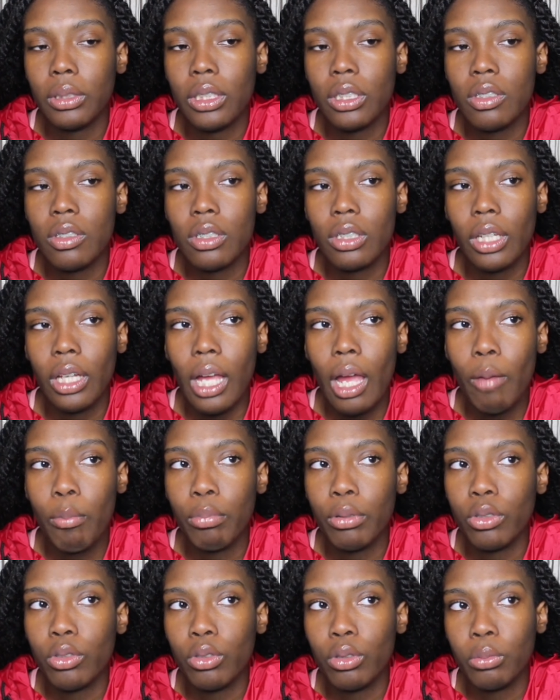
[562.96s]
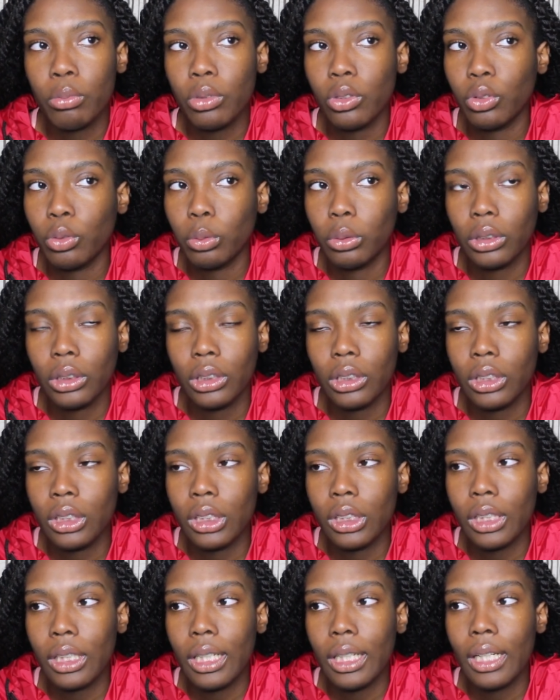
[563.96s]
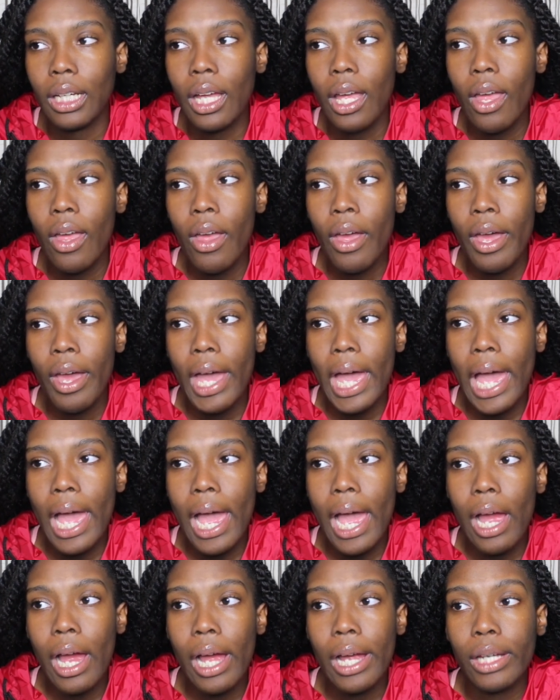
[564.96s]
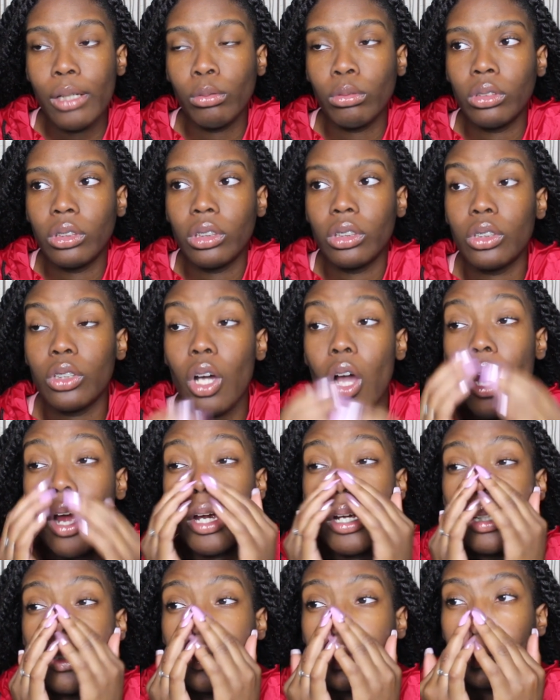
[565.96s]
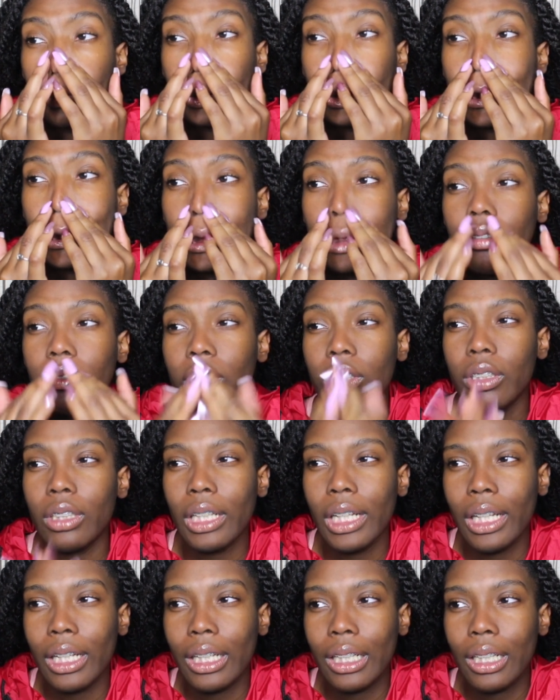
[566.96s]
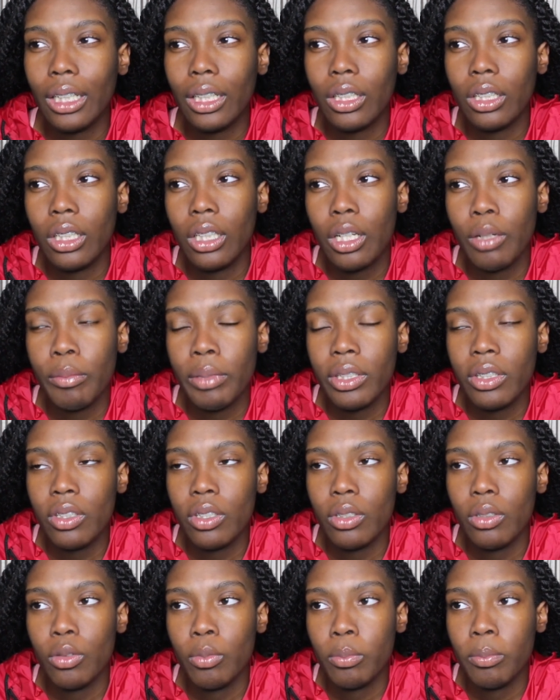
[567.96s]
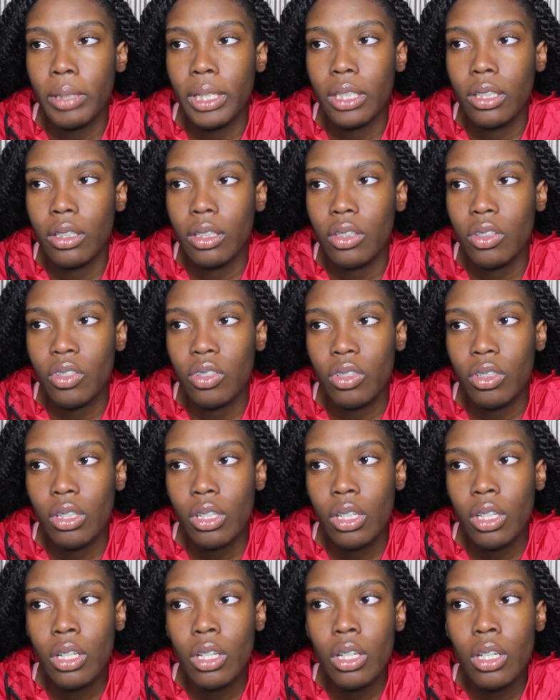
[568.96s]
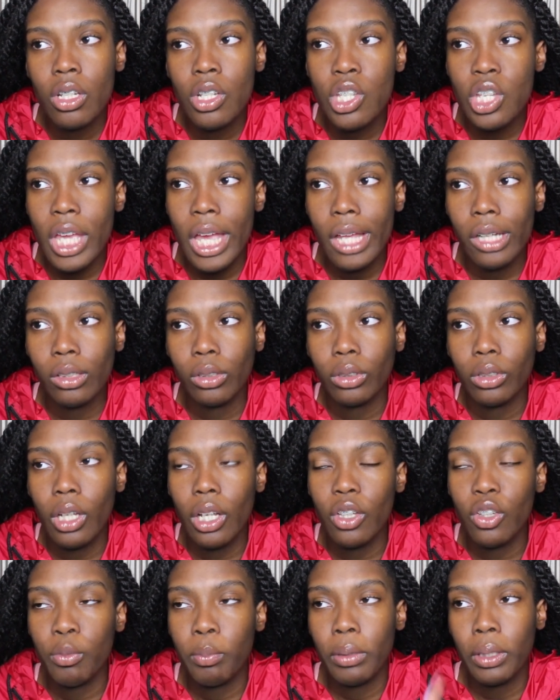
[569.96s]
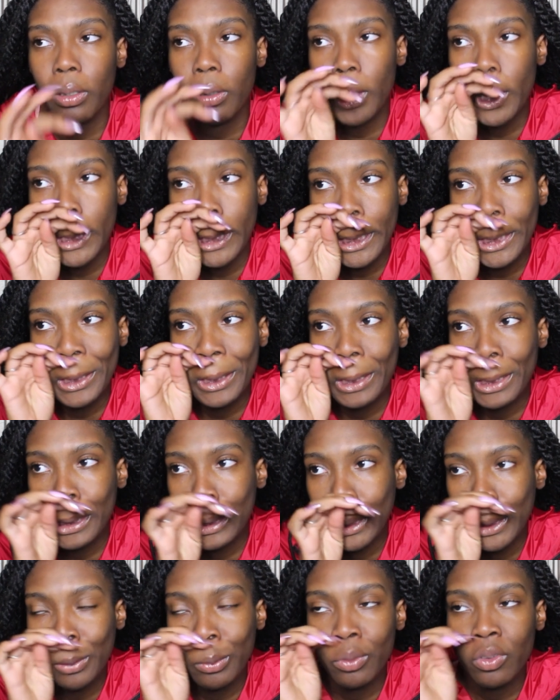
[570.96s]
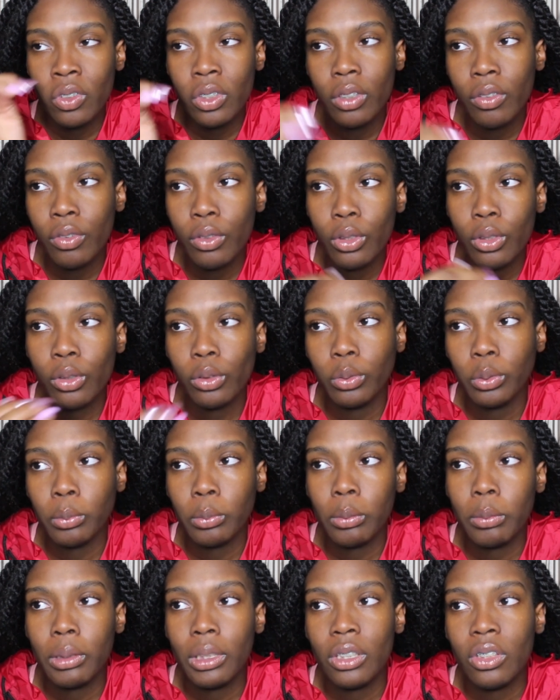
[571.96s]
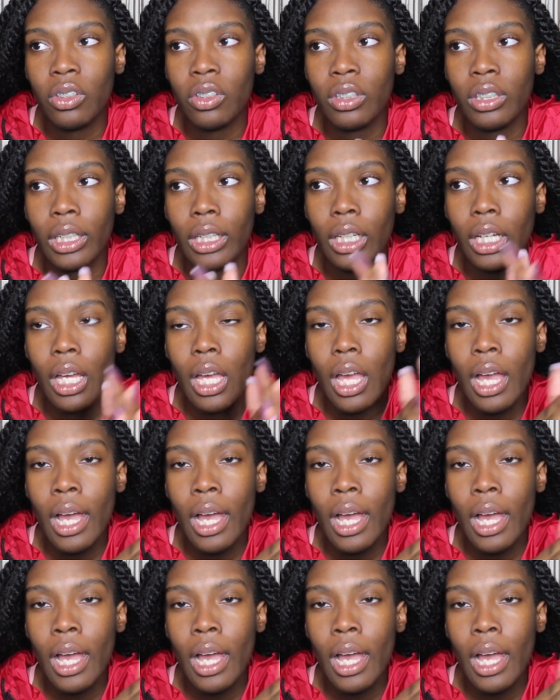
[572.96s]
because, like, I put so much work into that. It was hard for me. And even, like, coming to make this channel and speak on here, it was difficult for me, because it's like,